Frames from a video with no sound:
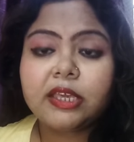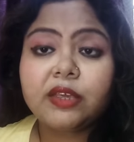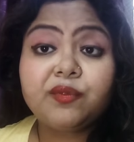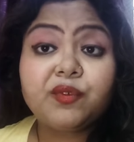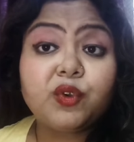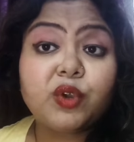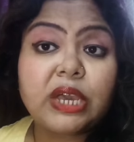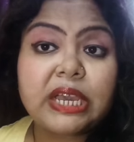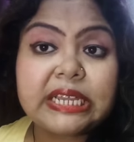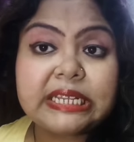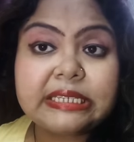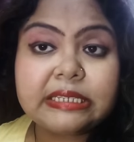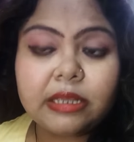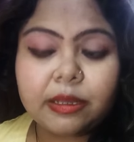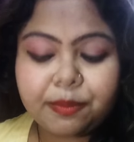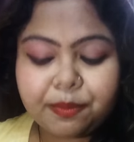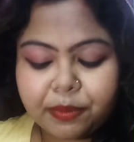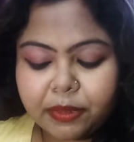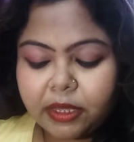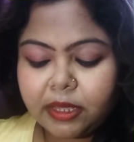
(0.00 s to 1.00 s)
give you a heads
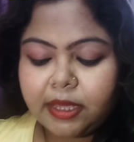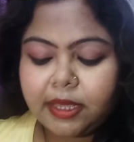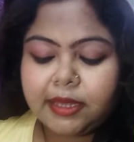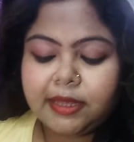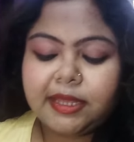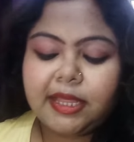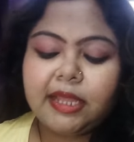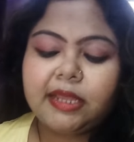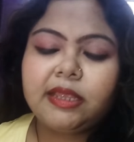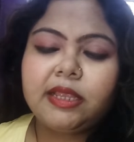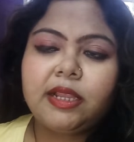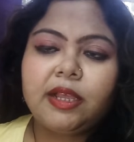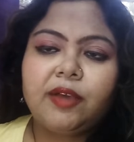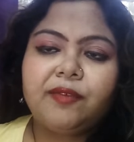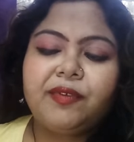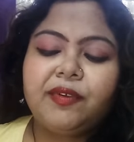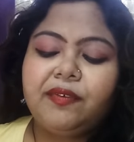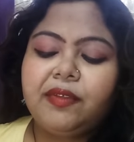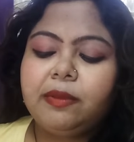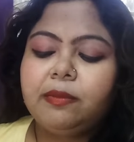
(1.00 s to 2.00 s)
up. Then we
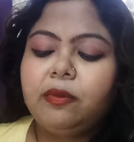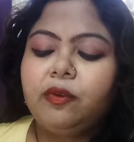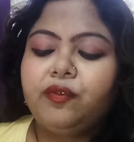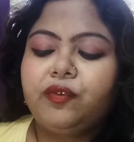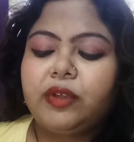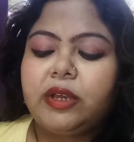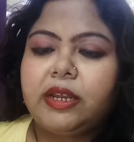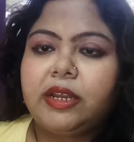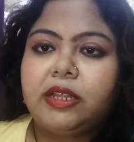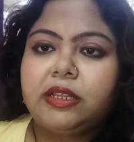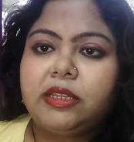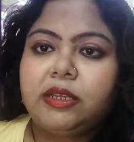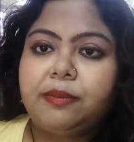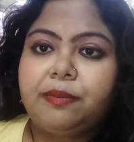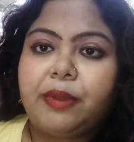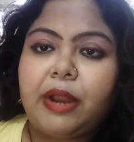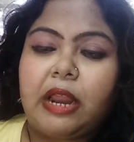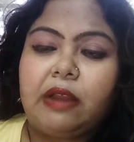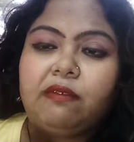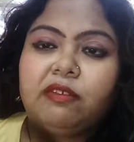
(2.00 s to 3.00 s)
will move to another
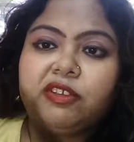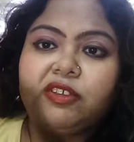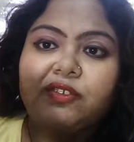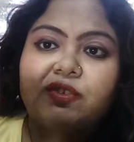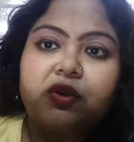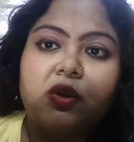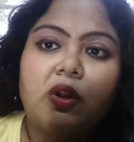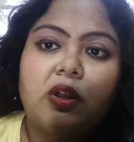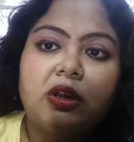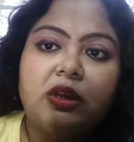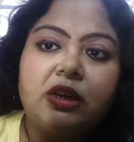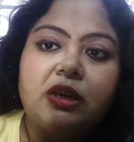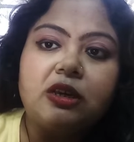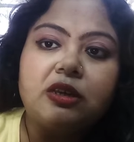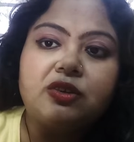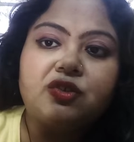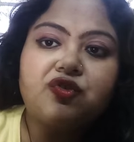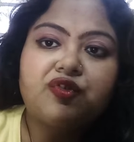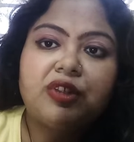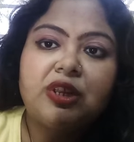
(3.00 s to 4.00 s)
brand which is called
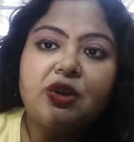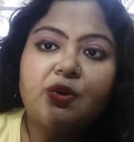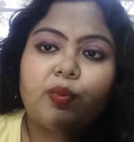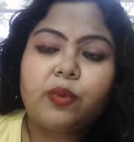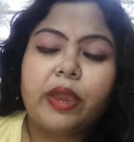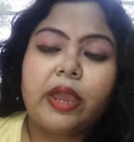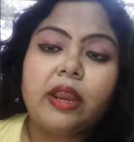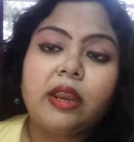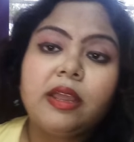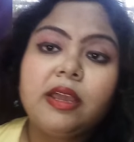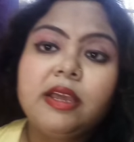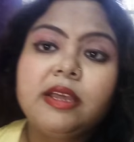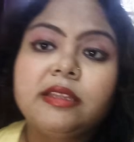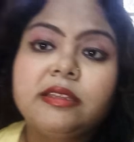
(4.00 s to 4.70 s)
Streetwear.